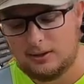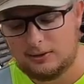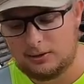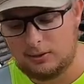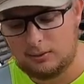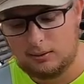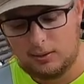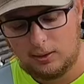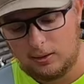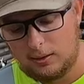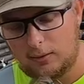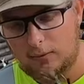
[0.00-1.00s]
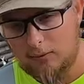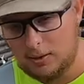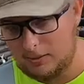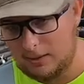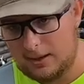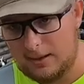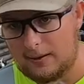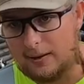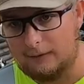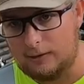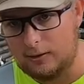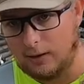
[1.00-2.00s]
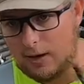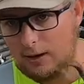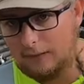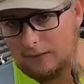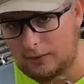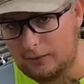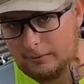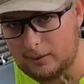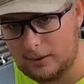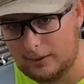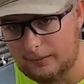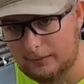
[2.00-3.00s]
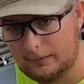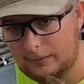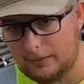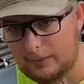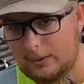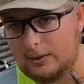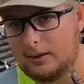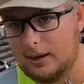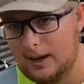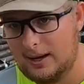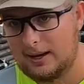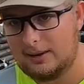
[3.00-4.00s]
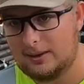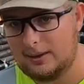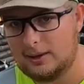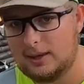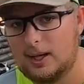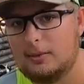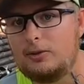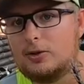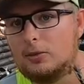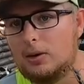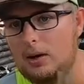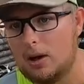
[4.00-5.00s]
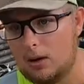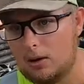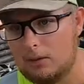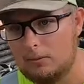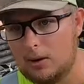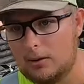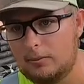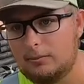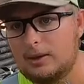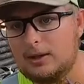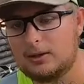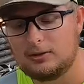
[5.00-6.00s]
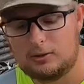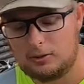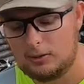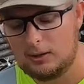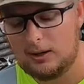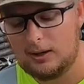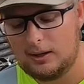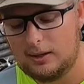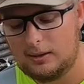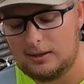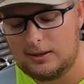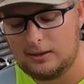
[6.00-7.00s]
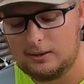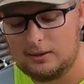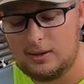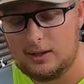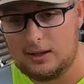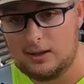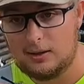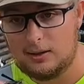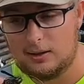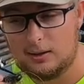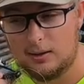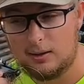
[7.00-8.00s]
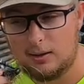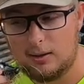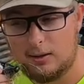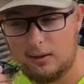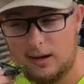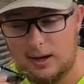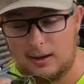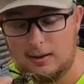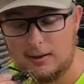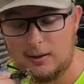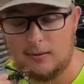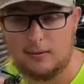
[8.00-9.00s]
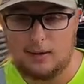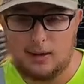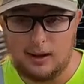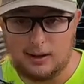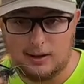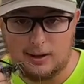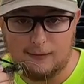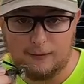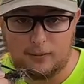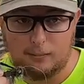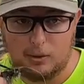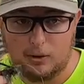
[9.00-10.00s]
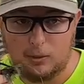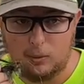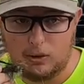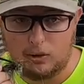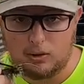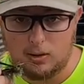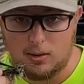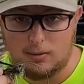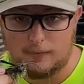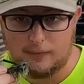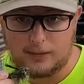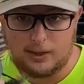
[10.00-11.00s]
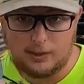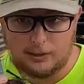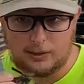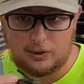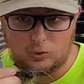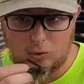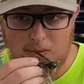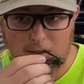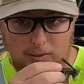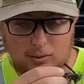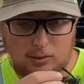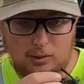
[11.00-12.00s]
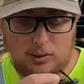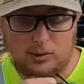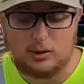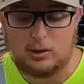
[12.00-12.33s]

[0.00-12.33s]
So remember that if you're not feeling bottom, 9 out of 10 times you are not on bottom because you are either in a different part of the water column and you're just swimming it through it.